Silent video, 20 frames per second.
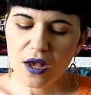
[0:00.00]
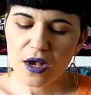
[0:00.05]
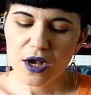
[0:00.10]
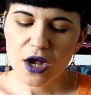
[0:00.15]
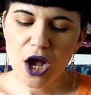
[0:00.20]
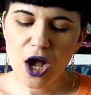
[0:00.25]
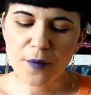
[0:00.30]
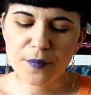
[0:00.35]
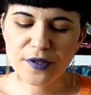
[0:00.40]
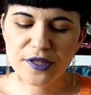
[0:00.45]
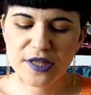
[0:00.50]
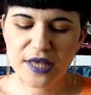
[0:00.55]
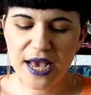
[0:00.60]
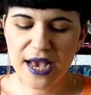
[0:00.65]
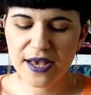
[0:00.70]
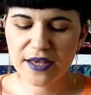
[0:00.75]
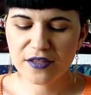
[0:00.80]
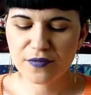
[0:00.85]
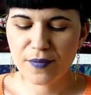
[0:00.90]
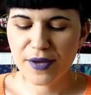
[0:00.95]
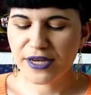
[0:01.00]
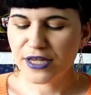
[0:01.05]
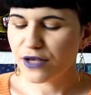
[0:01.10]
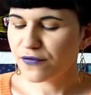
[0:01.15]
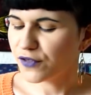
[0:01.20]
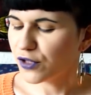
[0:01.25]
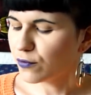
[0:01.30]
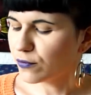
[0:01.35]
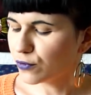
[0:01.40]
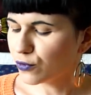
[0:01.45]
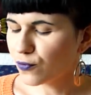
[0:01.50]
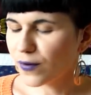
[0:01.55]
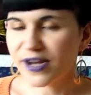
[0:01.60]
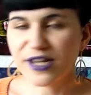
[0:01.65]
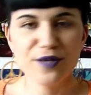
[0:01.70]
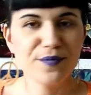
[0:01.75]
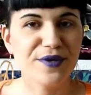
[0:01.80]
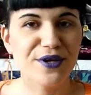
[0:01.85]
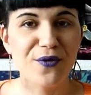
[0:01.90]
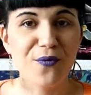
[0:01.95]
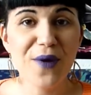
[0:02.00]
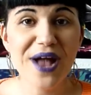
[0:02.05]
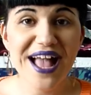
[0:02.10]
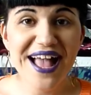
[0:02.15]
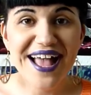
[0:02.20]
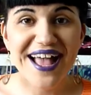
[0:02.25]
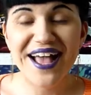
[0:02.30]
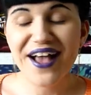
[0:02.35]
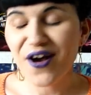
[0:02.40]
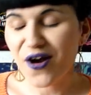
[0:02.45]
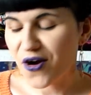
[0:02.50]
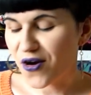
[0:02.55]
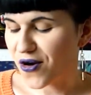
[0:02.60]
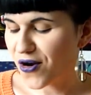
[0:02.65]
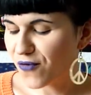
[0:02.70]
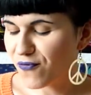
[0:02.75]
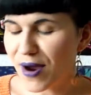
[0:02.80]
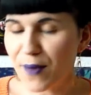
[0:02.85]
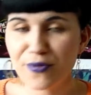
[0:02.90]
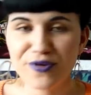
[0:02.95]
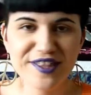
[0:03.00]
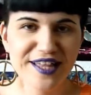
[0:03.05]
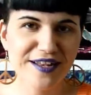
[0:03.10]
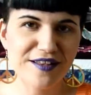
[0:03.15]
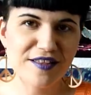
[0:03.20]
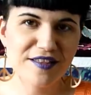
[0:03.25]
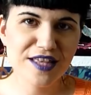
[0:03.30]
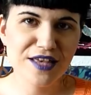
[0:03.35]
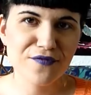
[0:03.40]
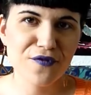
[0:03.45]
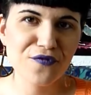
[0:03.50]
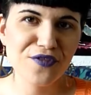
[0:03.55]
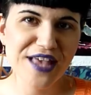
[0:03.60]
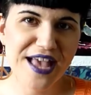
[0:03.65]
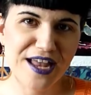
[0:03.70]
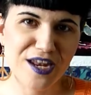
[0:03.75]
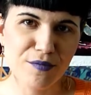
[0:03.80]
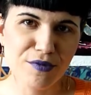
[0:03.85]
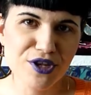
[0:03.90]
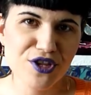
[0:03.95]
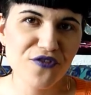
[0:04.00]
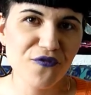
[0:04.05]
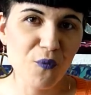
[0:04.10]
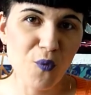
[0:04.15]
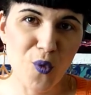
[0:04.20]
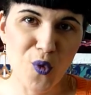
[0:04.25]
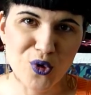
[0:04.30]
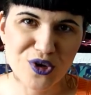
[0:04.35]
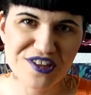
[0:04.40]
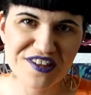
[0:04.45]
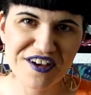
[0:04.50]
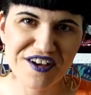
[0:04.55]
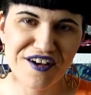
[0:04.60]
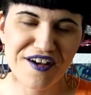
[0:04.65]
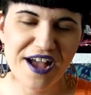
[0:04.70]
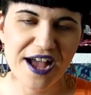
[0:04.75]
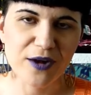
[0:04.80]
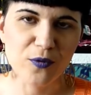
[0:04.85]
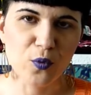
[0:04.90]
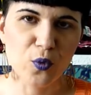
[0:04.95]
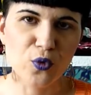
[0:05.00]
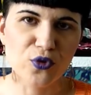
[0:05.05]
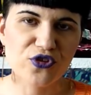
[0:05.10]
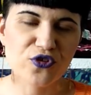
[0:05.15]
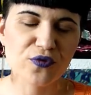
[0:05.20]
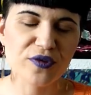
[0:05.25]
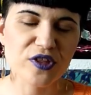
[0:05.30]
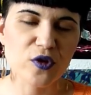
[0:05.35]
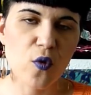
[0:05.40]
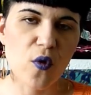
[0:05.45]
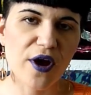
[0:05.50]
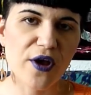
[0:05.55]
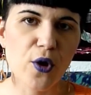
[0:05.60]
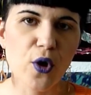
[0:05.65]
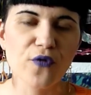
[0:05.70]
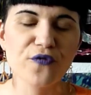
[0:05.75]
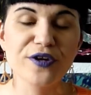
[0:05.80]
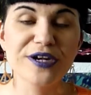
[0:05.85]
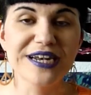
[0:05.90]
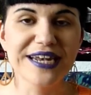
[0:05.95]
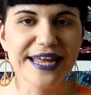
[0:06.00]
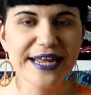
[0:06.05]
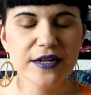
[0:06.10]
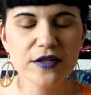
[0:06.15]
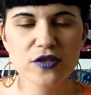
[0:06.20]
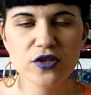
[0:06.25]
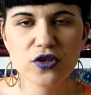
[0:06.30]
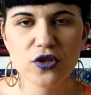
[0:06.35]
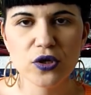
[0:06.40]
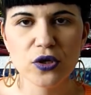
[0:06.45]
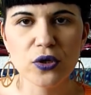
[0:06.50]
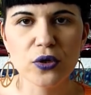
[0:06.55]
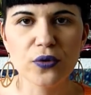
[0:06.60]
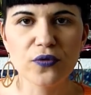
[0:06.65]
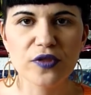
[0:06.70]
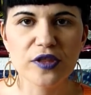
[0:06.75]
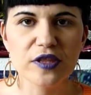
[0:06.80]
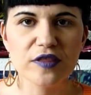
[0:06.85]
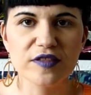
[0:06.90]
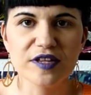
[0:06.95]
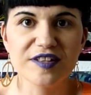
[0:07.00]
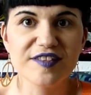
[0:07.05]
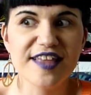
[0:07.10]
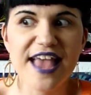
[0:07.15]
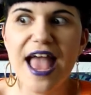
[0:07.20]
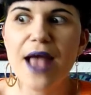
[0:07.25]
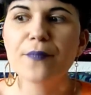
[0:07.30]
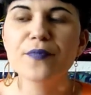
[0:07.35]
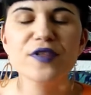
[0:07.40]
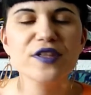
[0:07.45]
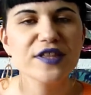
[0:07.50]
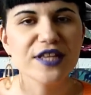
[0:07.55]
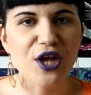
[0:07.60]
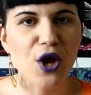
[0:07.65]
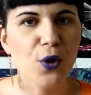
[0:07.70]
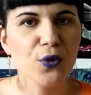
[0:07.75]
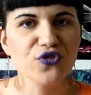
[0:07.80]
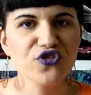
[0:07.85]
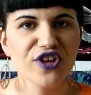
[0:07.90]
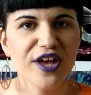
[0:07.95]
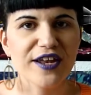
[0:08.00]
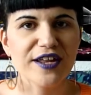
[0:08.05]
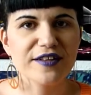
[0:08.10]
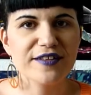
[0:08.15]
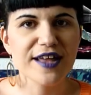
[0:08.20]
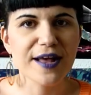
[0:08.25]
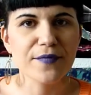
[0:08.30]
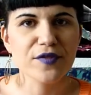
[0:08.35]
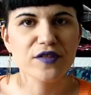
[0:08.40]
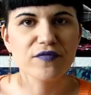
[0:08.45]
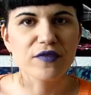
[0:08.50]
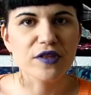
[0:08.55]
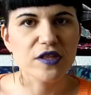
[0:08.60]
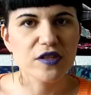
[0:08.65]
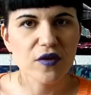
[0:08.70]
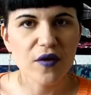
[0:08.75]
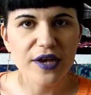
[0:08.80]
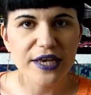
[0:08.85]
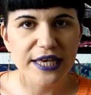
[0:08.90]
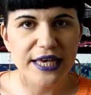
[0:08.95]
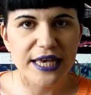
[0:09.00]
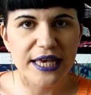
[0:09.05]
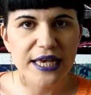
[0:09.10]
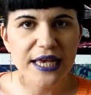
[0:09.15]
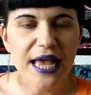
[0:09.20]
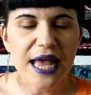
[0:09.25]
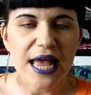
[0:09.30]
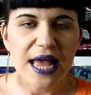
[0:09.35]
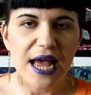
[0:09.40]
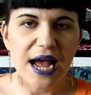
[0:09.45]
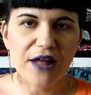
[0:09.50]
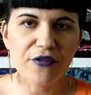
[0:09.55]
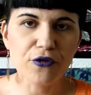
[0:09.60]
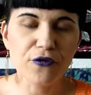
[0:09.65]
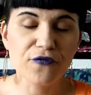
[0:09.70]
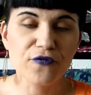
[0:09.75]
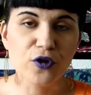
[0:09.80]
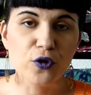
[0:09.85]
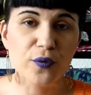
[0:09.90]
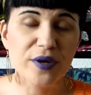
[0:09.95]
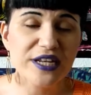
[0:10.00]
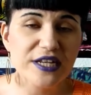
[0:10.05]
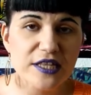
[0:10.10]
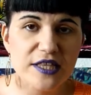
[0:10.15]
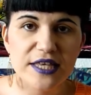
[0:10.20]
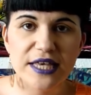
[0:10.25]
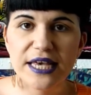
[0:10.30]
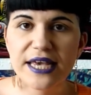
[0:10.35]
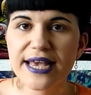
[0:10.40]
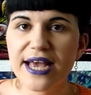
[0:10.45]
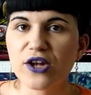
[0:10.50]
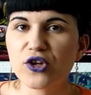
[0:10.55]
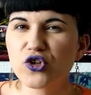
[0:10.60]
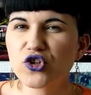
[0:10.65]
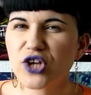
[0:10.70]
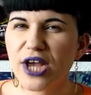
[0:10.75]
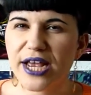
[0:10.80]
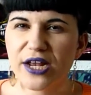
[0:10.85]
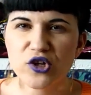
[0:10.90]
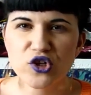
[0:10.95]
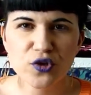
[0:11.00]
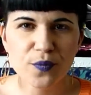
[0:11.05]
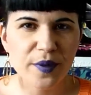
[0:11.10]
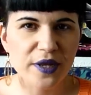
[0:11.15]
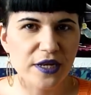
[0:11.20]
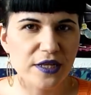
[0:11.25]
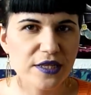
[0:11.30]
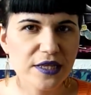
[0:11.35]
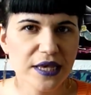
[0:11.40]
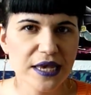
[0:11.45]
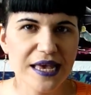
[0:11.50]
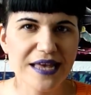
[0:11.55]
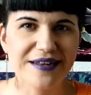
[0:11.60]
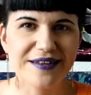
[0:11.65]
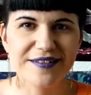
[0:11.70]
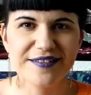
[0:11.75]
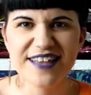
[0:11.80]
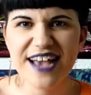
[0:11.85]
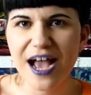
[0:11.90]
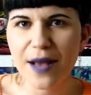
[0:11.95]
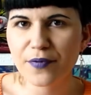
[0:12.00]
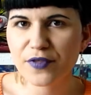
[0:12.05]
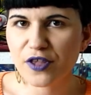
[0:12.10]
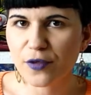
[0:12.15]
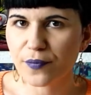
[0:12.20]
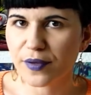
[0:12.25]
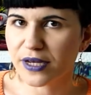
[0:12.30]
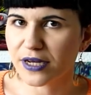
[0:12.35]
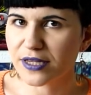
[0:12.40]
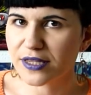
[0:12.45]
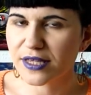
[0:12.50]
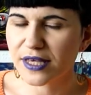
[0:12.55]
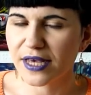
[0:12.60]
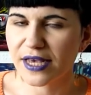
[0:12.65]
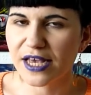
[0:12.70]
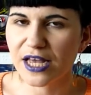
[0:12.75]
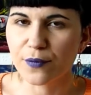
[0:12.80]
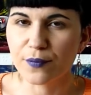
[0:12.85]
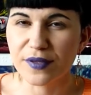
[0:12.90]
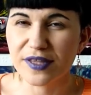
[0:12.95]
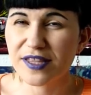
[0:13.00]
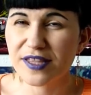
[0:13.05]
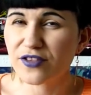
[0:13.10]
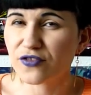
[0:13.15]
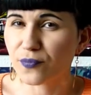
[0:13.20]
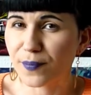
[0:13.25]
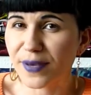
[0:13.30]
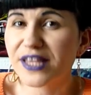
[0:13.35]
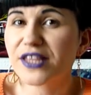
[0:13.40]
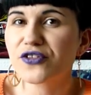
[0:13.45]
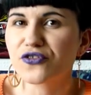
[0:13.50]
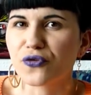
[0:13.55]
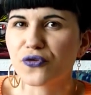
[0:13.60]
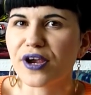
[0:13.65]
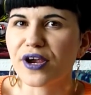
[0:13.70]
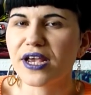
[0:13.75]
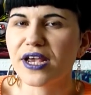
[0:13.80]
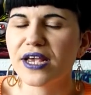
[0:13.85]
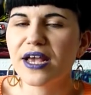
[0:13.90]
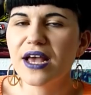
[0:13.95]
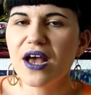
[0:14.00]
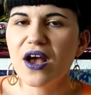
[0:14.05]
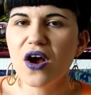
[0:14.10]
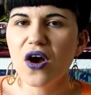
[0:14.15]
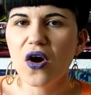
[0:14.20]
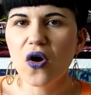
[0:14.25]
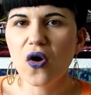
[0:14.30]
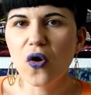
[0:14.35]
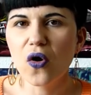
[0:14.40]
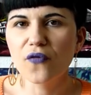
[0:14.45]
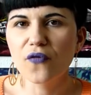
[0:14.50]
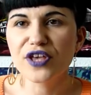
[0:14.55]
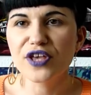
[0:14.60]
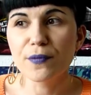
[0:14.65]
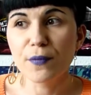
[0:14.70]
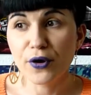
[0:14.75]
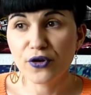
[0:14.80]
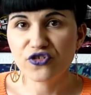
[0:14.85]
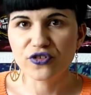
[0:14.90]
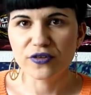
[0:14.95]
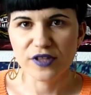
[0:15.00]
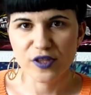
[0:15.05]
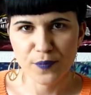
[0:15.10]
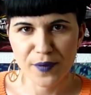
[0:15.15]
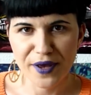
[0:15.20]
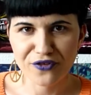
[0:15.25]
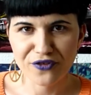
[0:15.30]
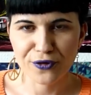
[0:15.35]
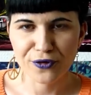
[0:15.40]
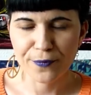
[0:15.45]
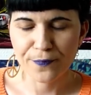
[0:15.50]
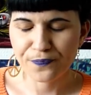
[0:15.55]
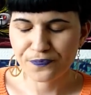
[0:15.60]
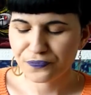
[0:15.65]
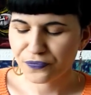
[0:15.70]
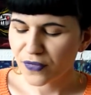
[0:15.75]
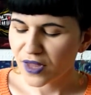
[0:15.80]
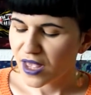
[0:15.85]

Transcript: Cups, as many of you will already be aware, are representative of the element of water, and water is quite often linked to the depths, the oceanic depths of the psyche, and the fluidity and changeability and adaptability and mystery of the emotional spectrum.